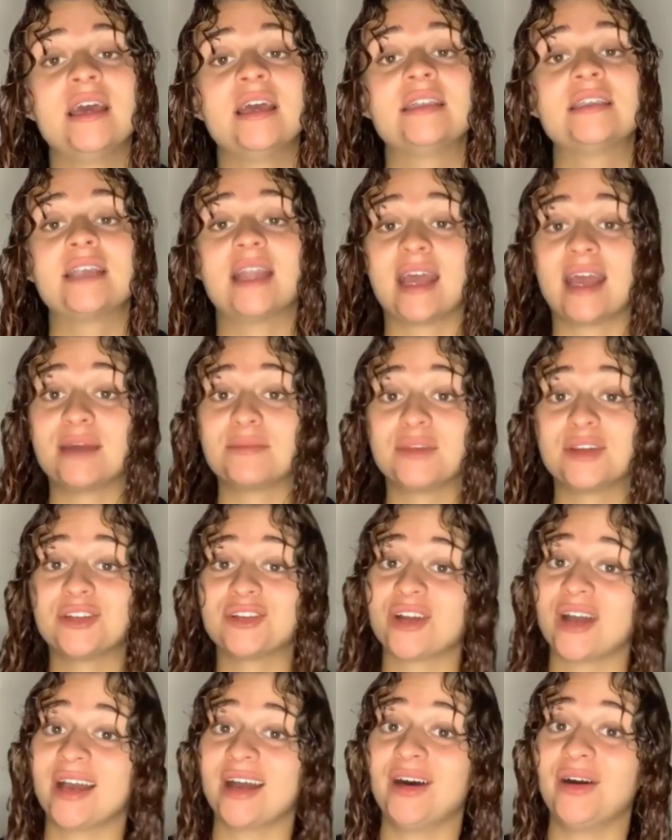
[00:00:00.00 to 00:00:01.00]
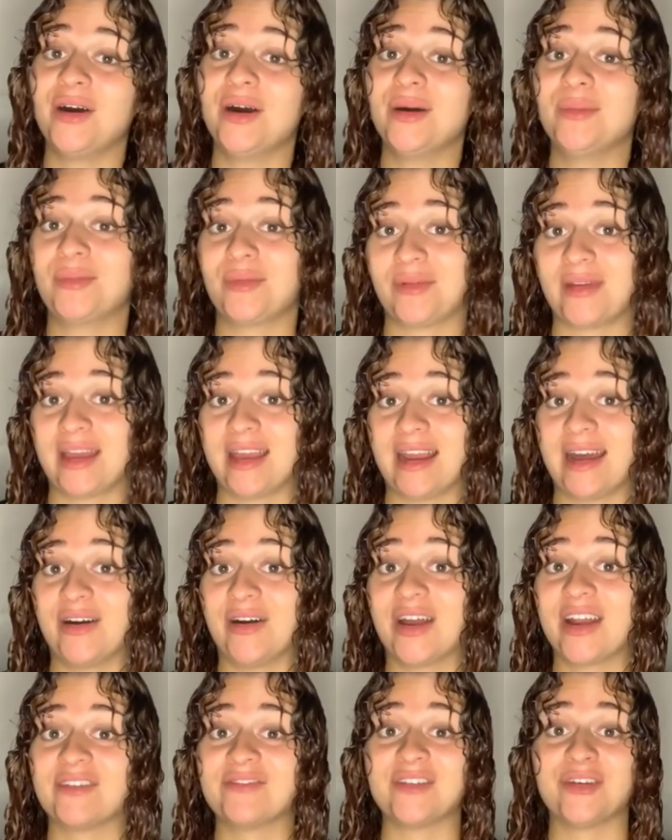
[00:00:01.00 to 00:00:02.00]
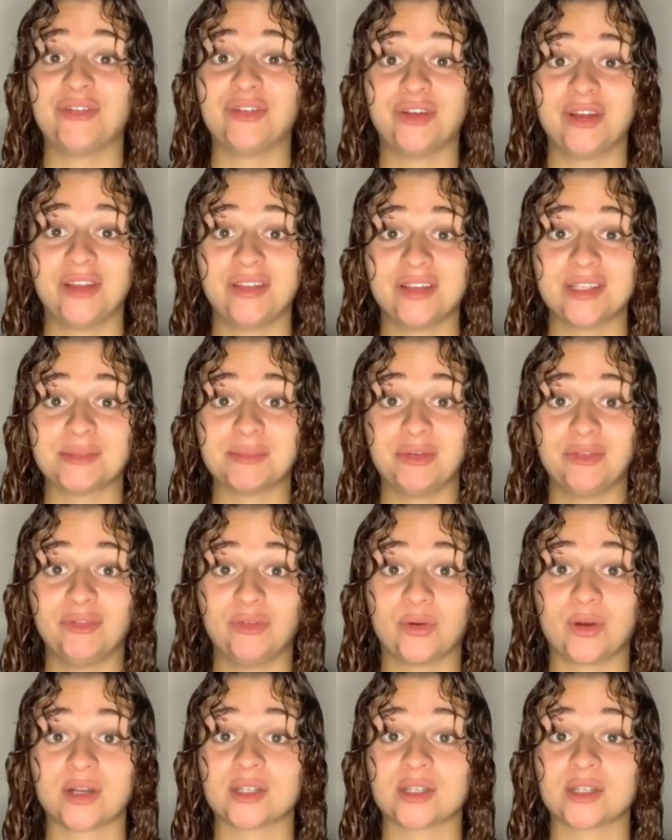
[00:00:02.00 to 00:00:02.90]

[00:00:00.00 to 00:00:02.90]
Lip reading: Today I'm going to try out a braid out, and I've never done this before,